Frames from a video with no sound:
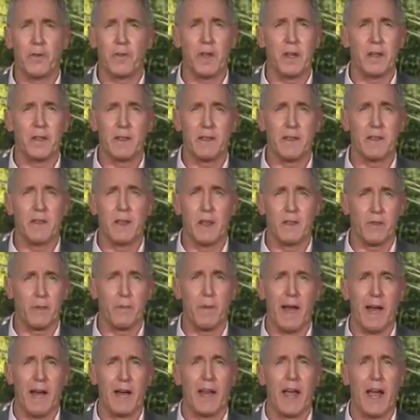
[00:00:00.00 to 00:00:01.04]
that this
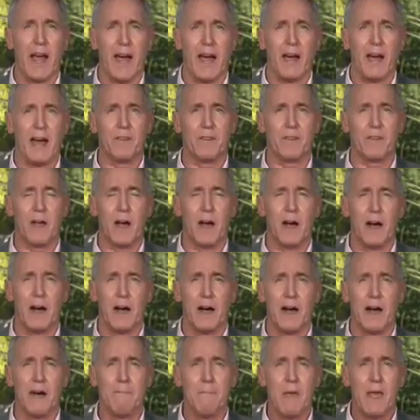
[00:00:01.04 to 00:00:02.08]
man has.
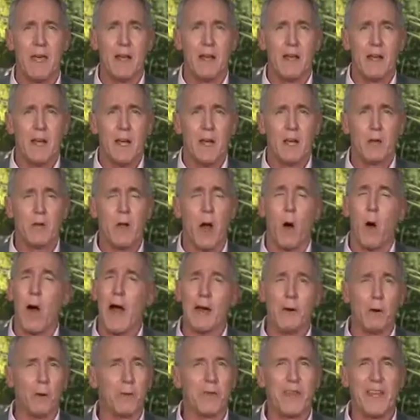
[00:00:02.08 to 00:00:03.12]
No,
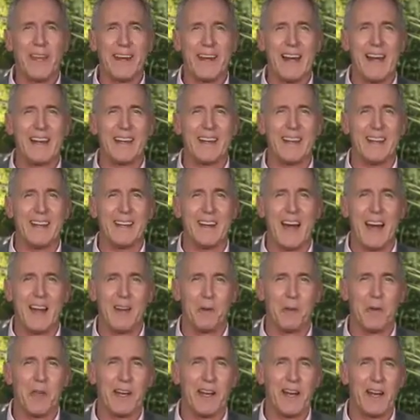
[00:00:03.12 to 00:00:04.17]
I don't think I
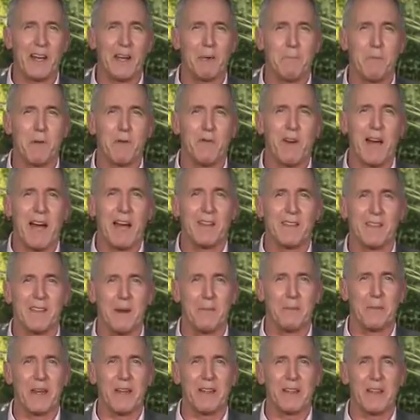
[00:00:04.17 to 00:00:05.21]
can provide
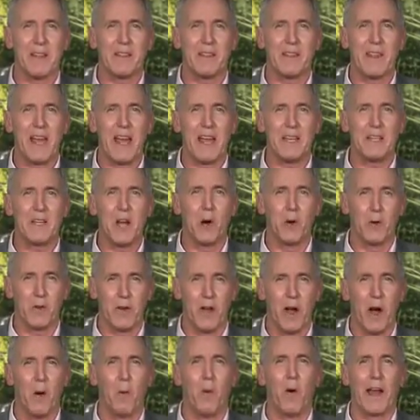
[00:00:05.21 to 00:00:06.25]
something that they don't
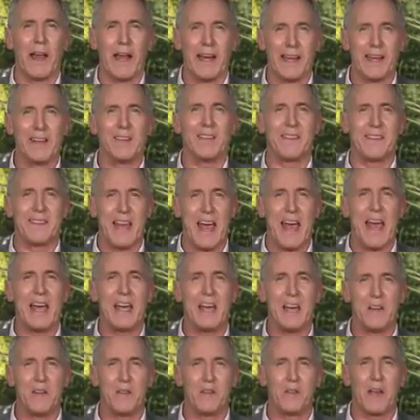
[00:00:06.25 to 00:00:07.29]
know. What I can
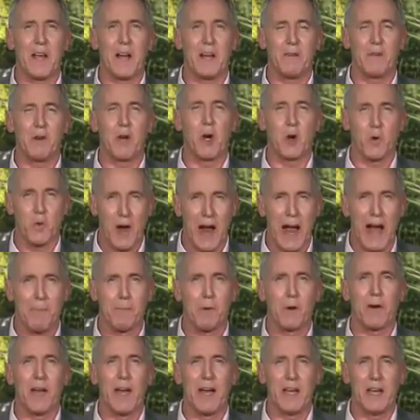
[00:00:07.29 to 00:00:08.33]
say is kind of
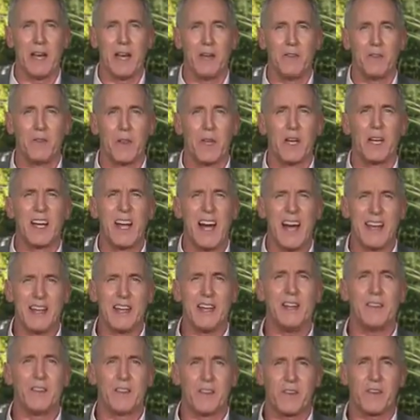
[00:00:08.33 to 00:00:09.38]
corroborate is the gut
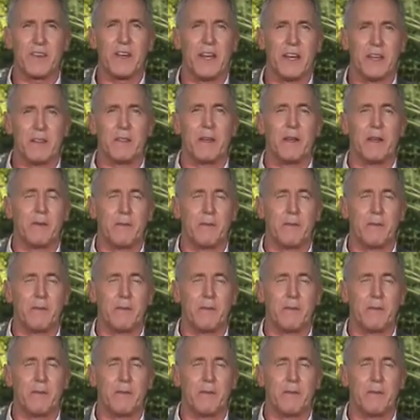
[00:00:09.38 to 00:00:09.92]
instinct